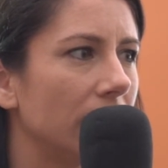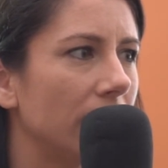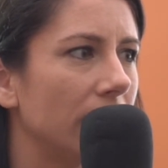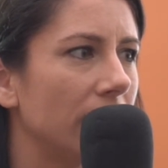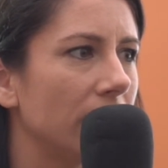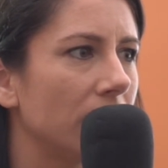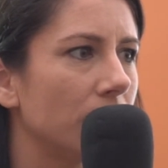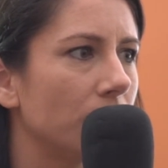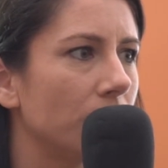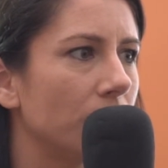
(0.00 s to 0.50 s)

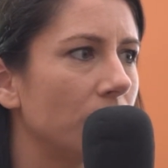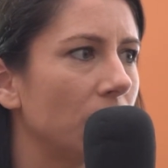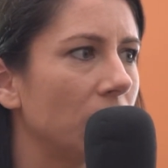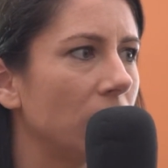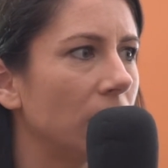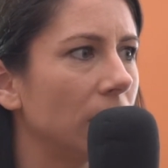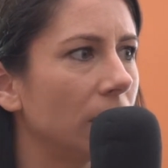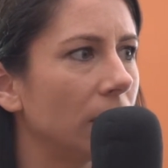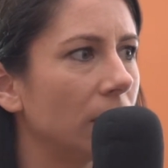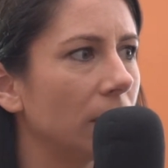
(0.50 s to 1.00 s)
it's
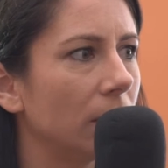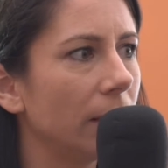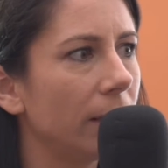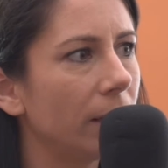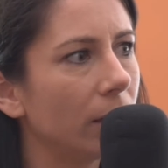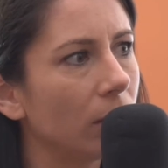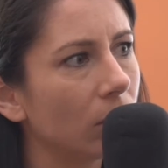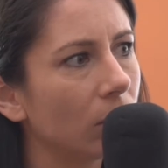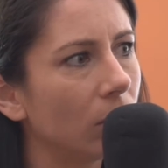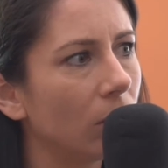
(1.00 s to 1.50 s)

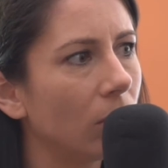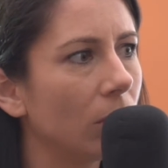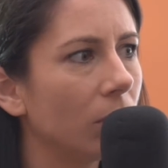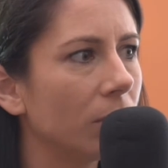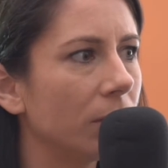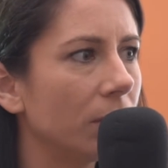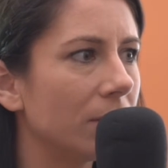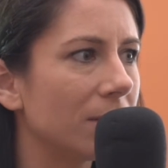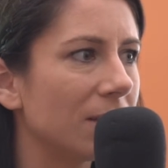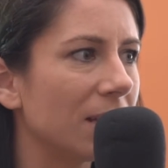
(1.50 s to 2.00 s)
political
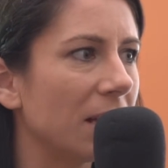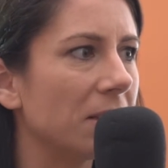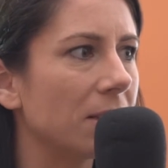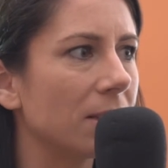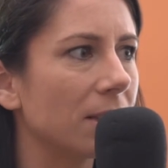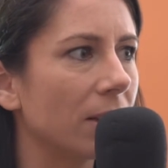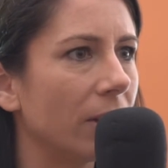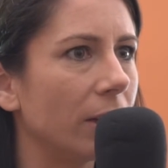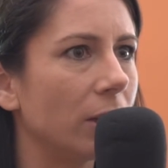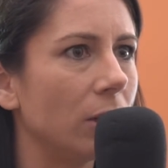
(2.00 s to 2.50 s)
in the sense
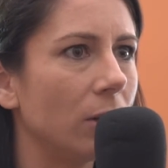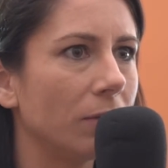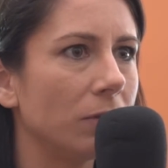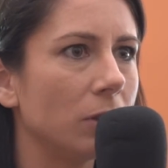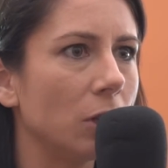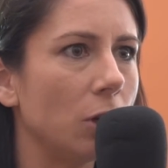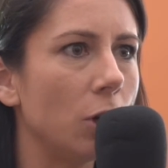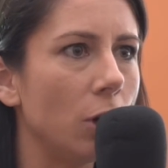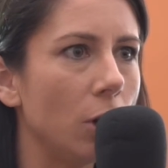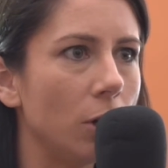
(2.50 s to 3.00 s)
that like you have
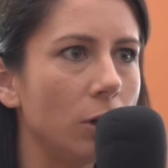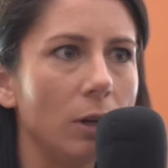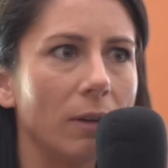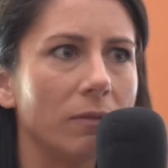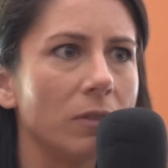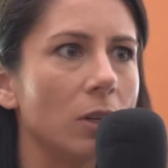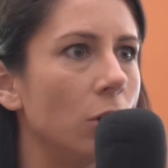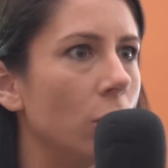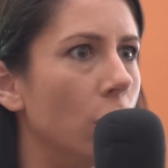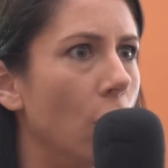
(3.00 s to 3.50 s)
to you
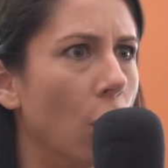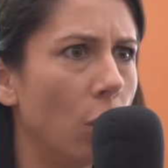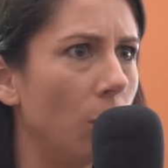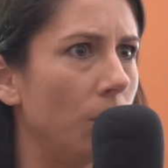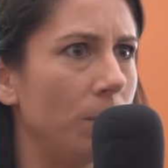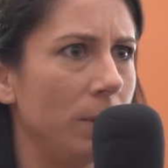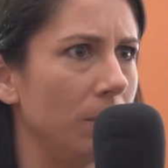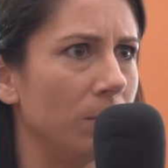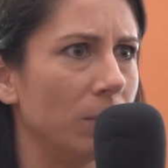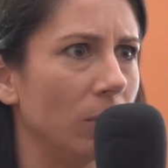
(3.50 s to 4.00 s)
have to know one
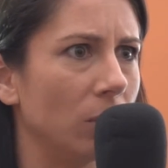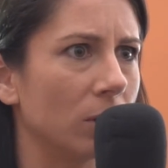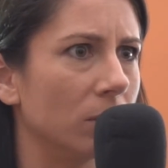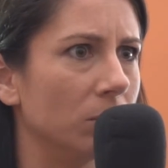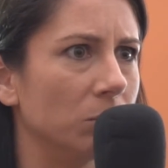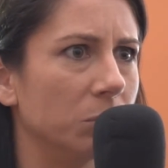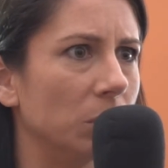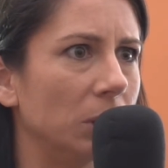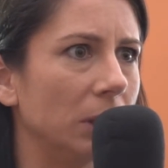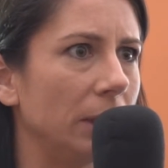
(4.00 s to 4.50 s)
hundred percent.
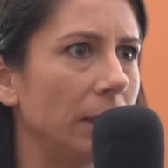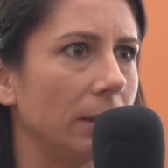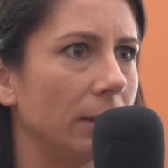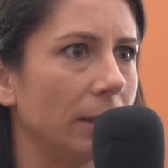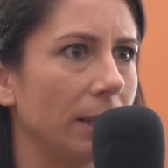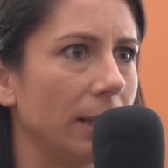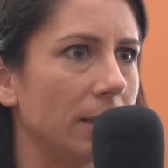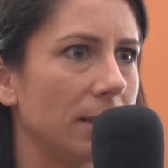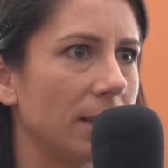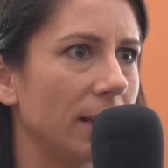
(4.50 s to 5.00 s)
People
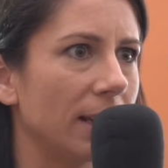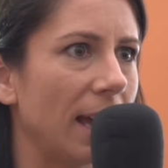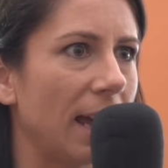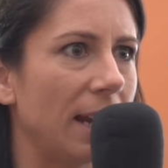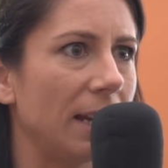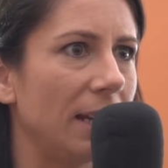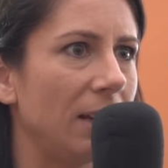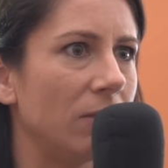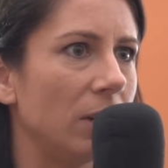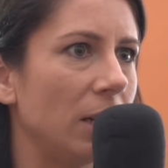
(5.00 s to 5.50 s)
completely yeah. to
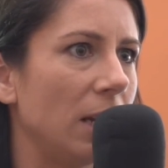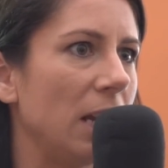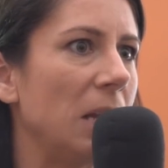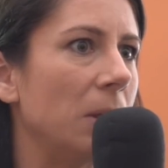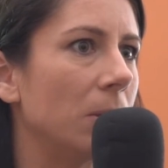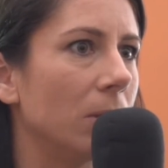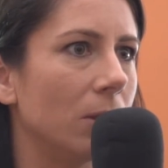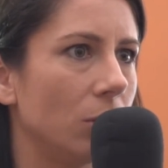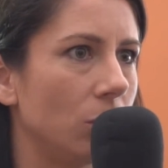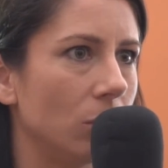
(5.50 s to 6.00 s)
get even
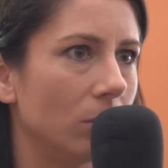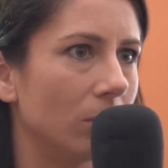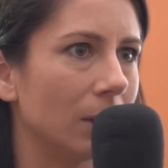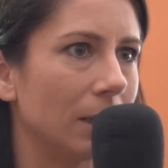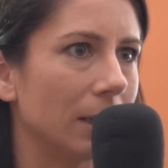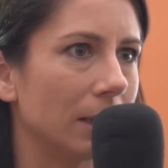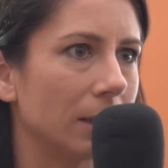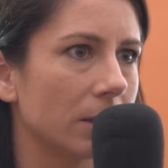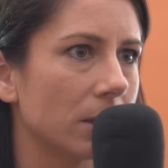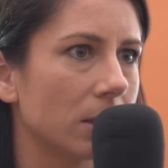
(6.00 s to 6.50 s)
in the
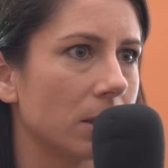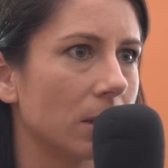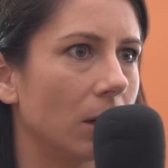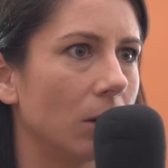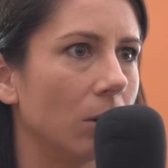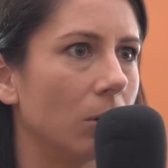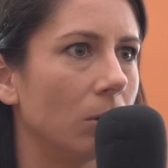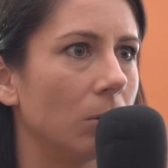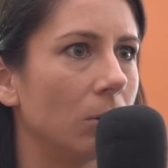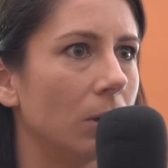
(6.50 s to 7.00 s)
door. Yeah, so no,
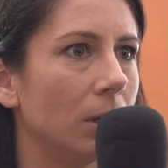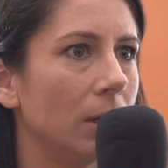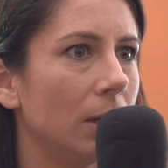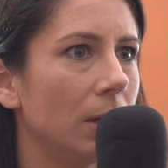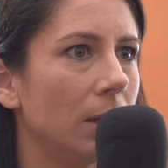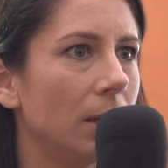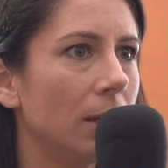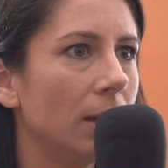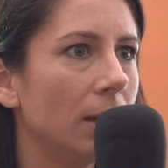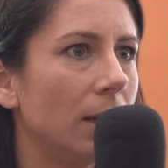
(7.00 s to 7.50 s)
I agree.
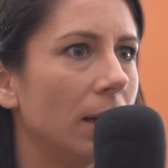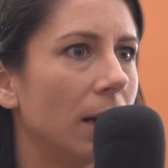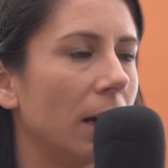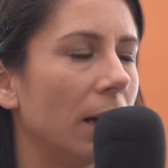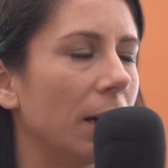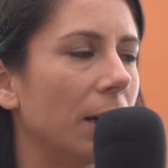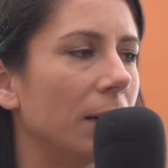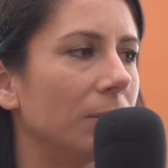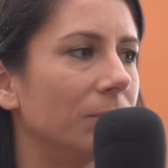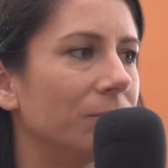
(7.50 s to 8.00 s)

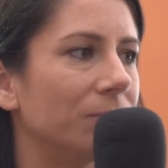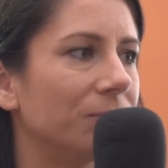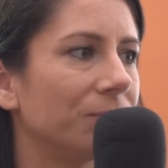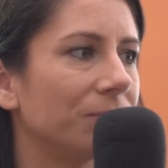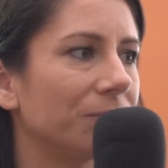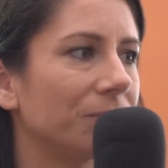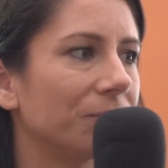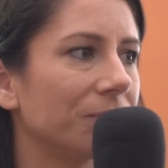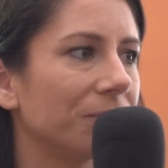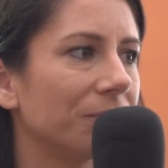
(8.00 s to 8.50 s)
Um,
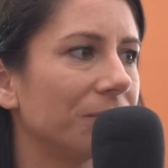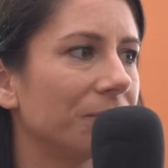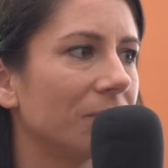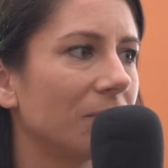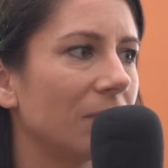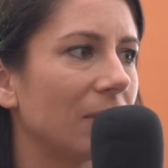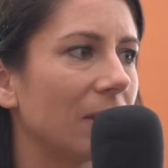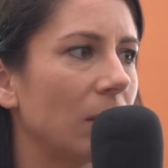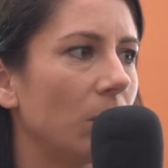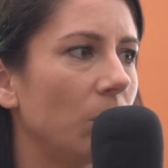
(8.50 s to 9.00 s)

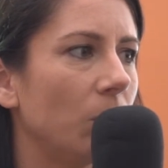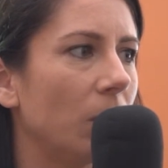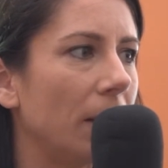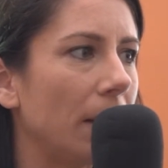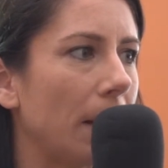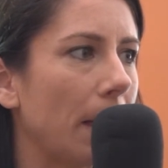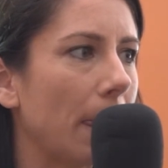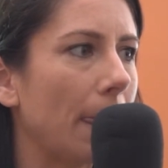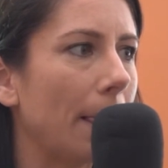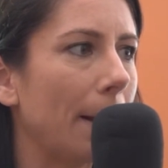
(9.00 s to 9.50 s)

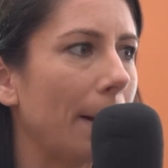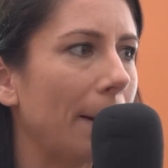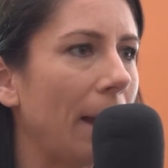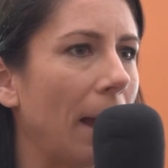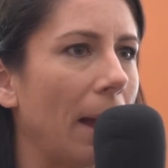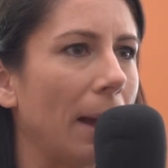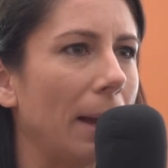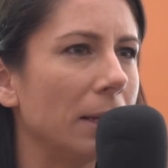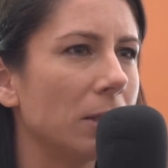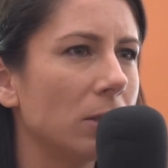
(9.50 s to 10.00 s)
but
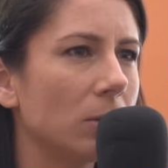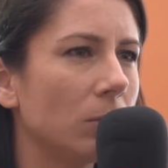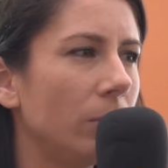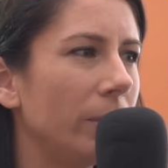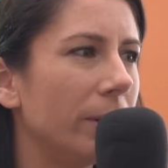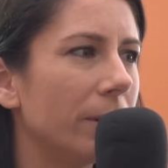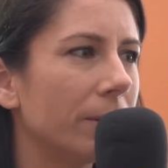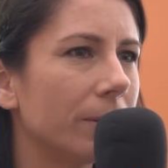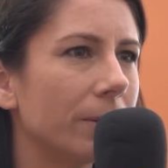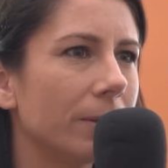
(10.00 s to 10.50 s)
yeah, it's a
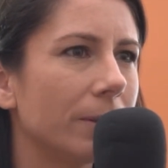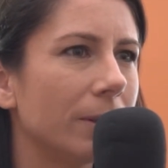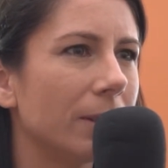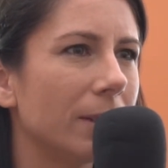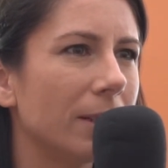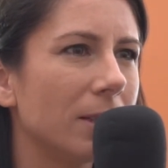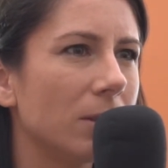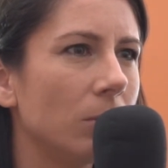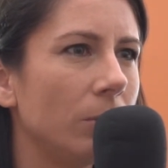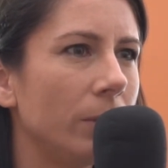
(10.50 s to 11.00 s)
weird
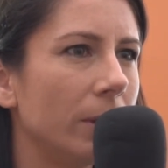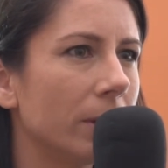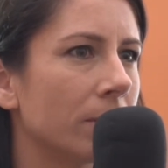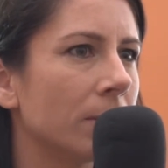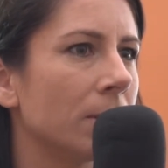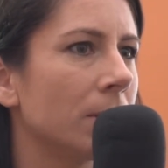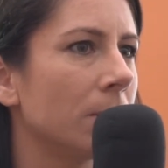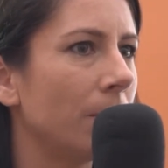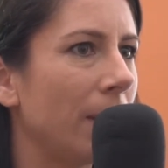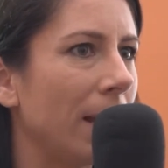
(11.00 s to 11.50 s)
it's a
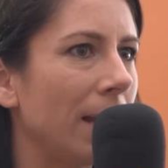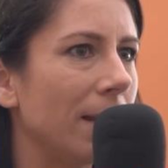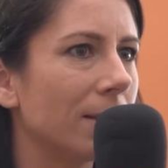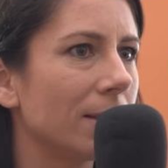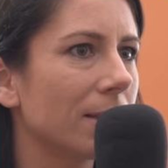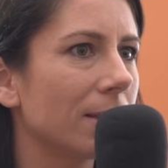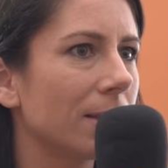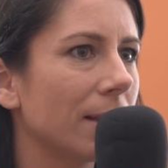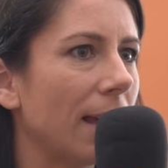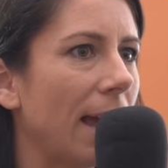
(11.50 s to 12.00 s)
weird space,